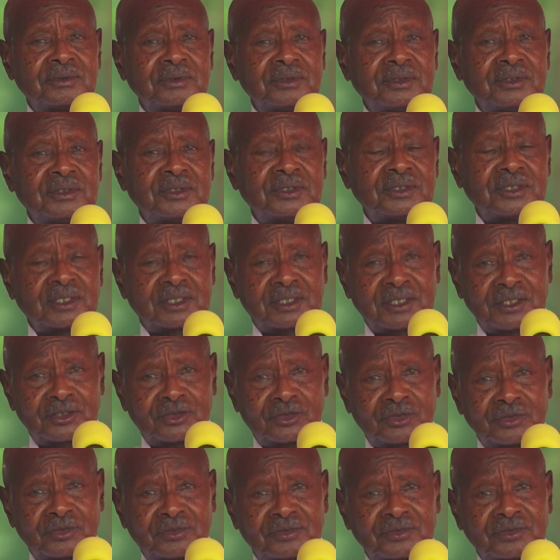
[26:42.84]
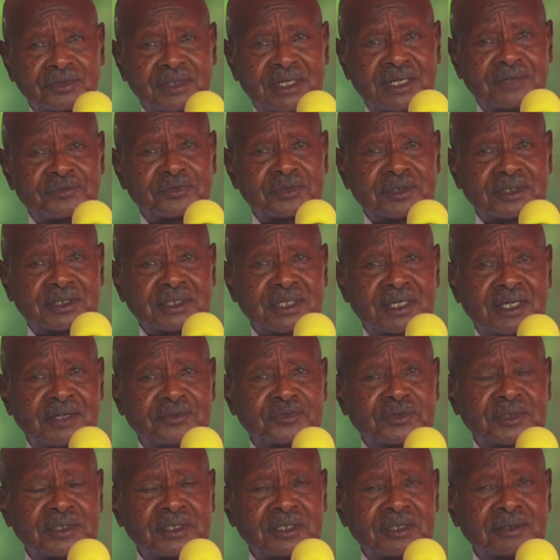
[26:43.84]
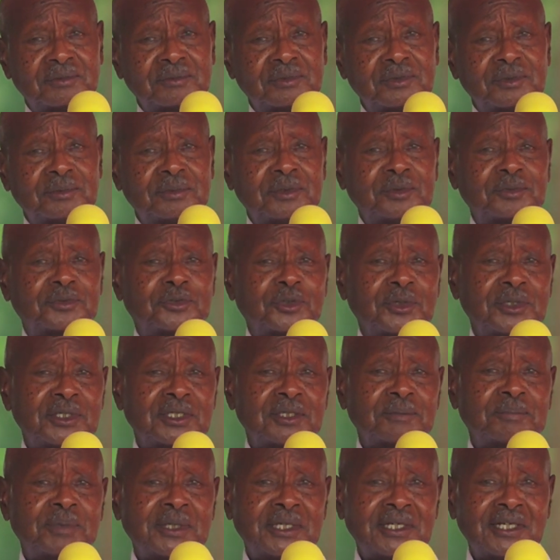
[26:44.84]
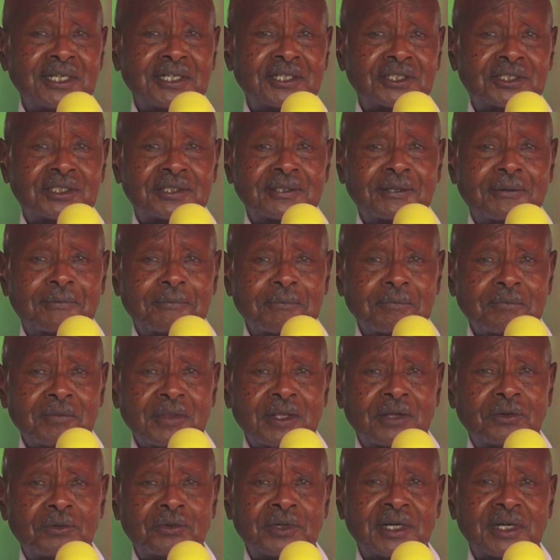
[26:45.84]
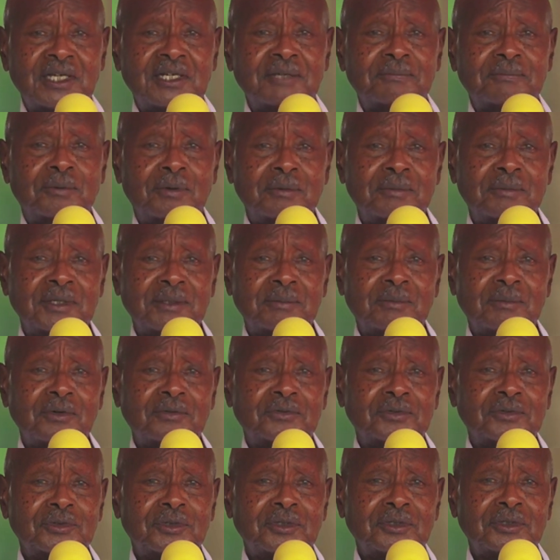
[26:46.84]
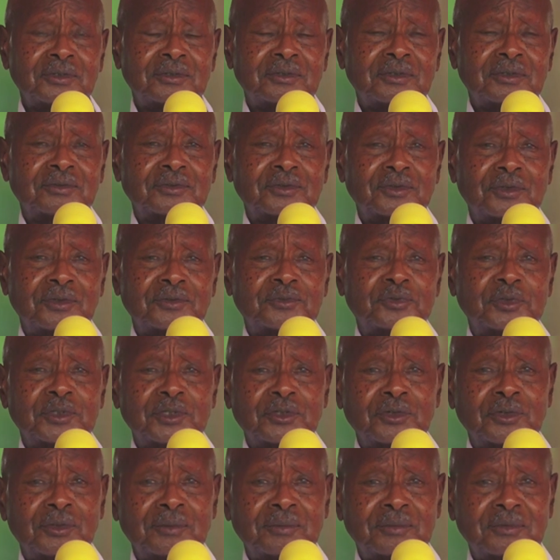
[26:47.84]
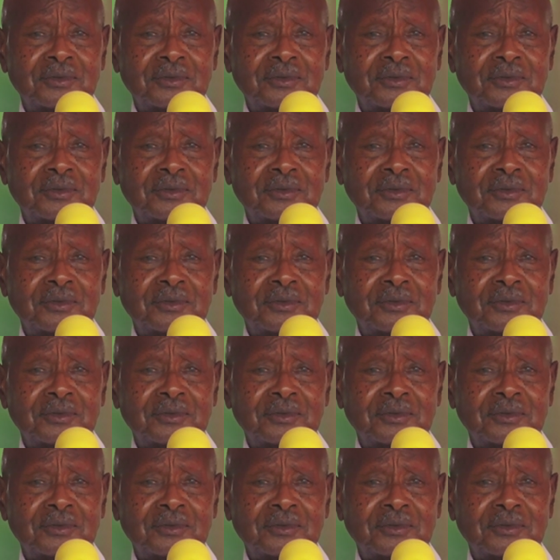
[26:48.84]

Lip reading: in the case of Africa, before independence, we had a problem of no freedom,